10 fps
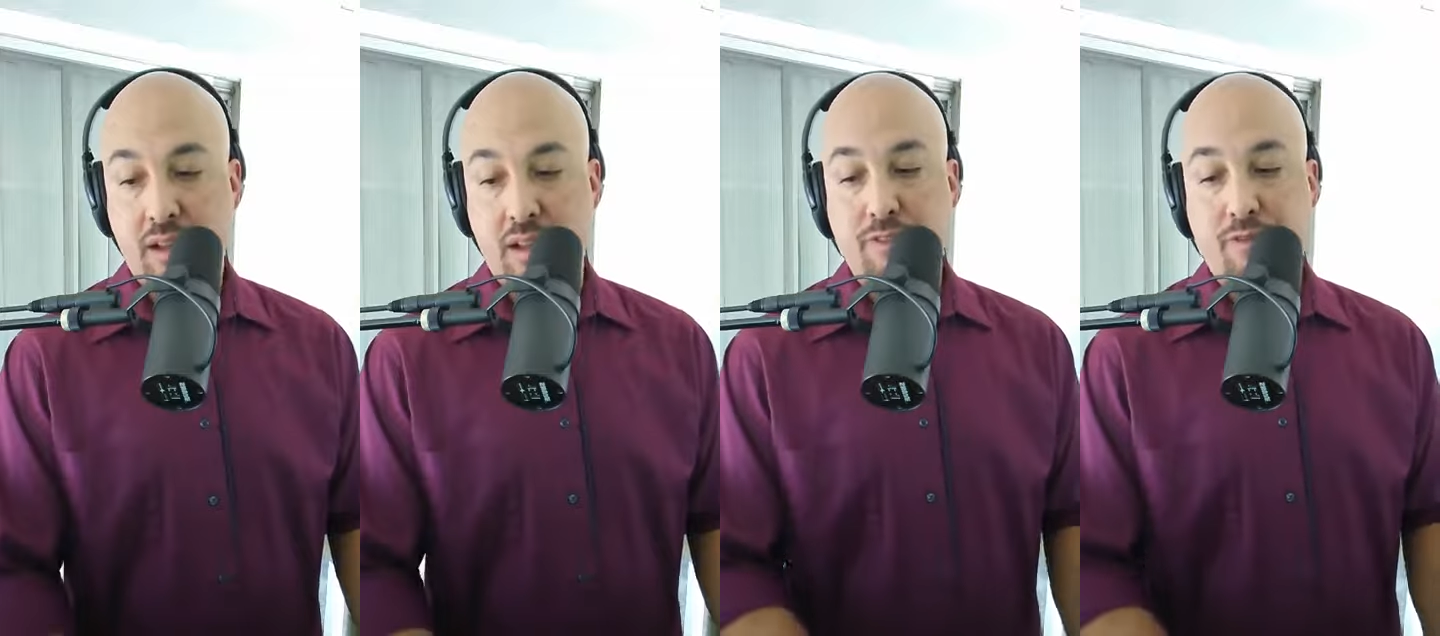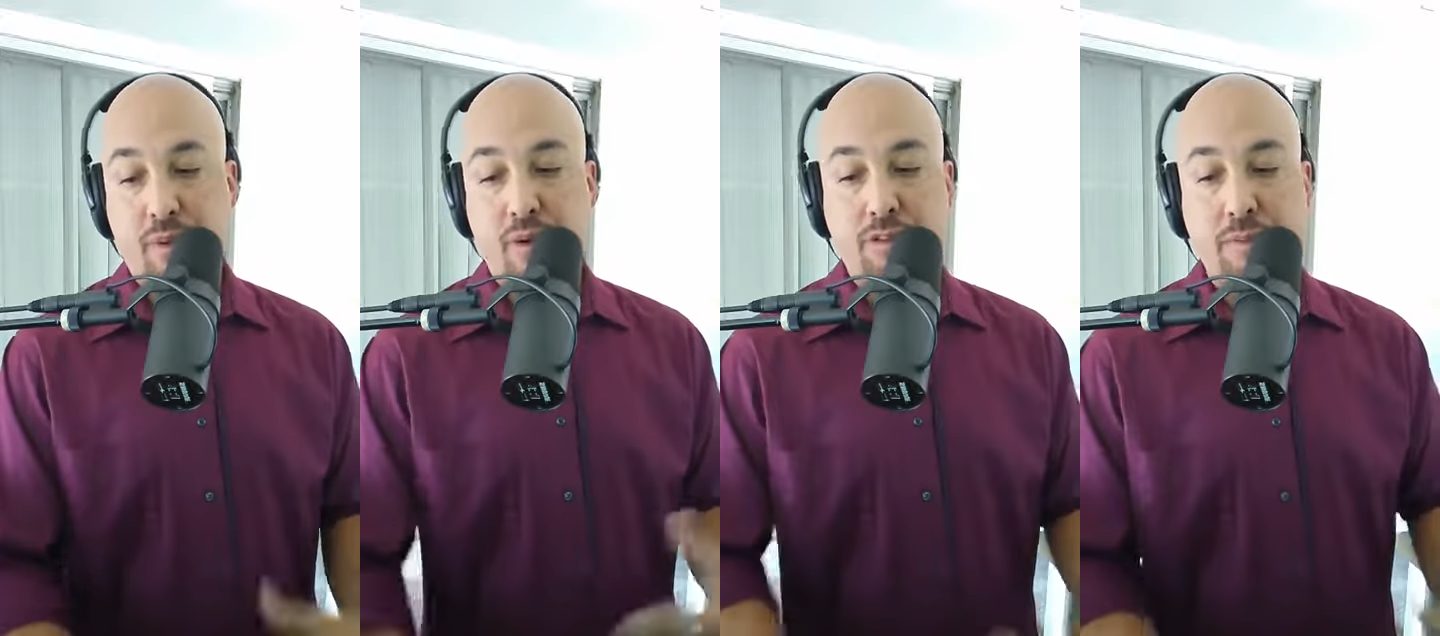Cliff,
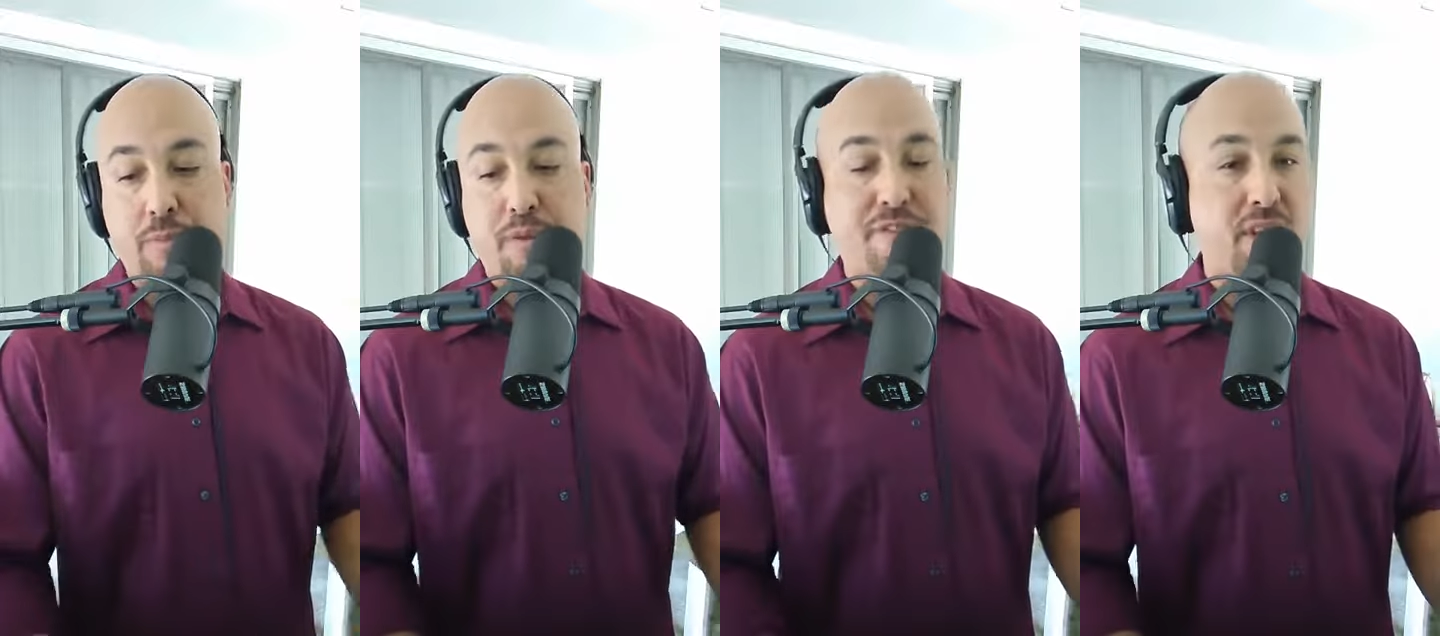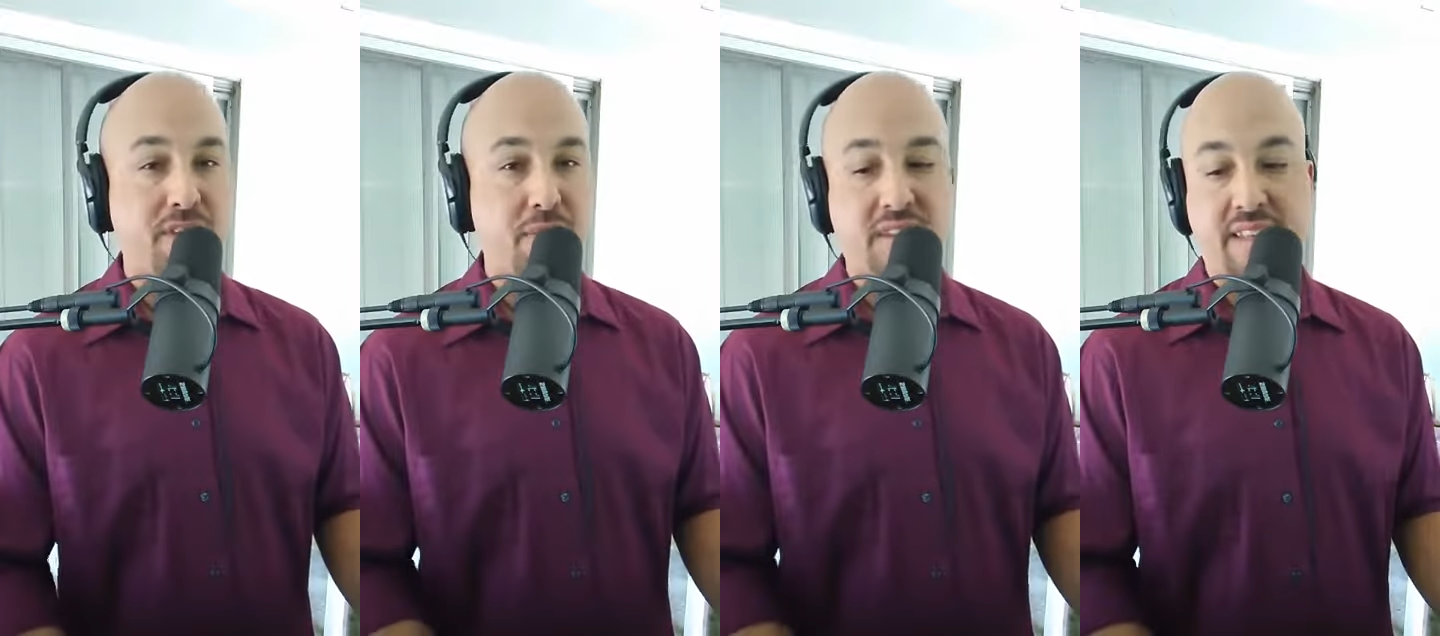what are some of the
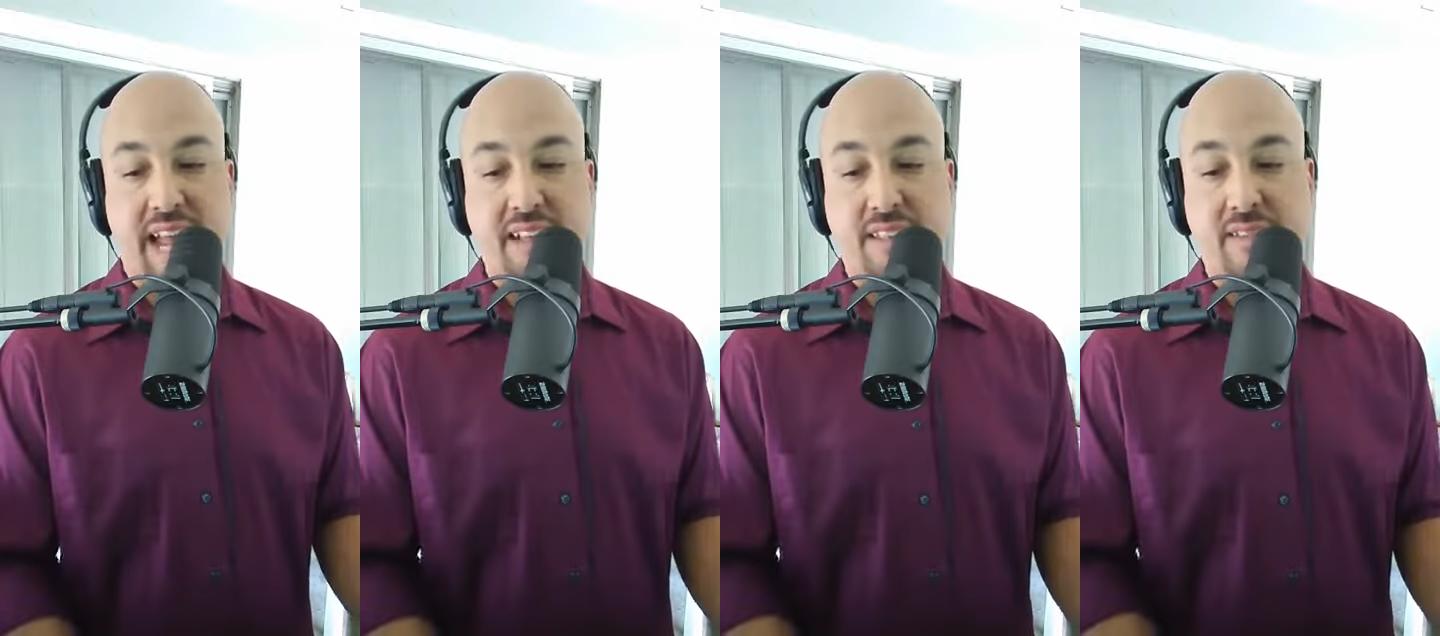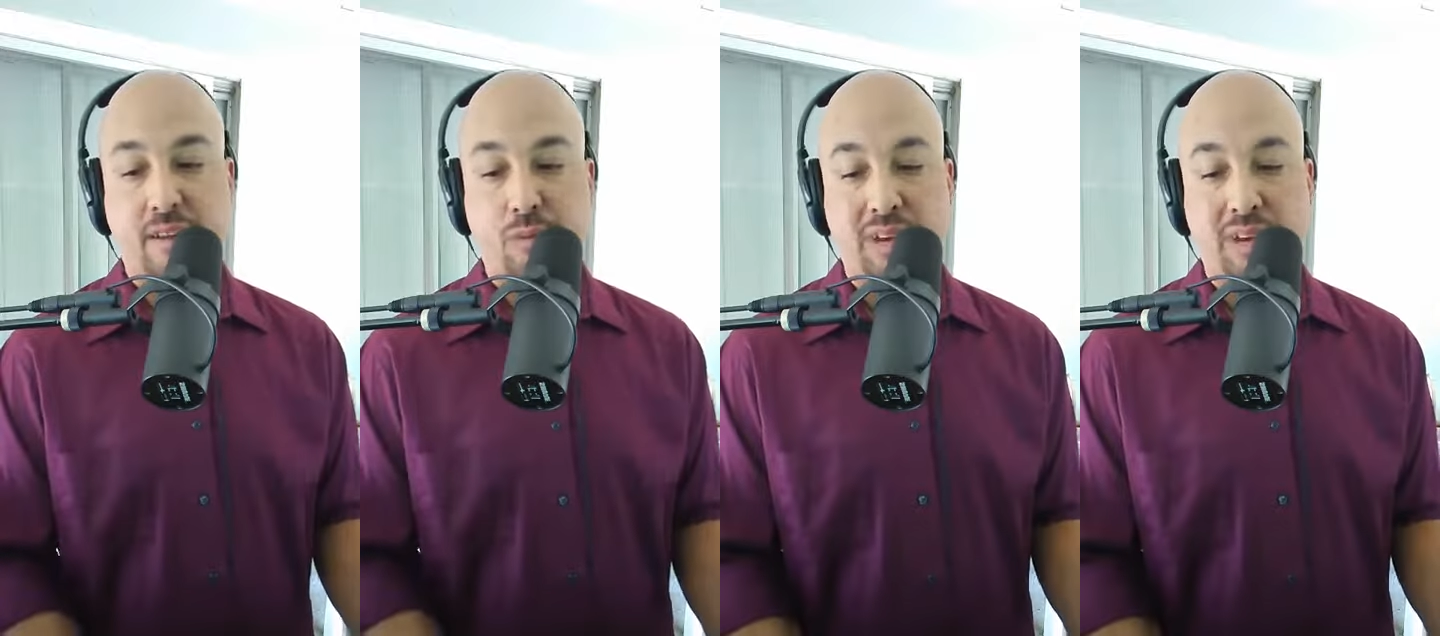pitfalls some of these athletes can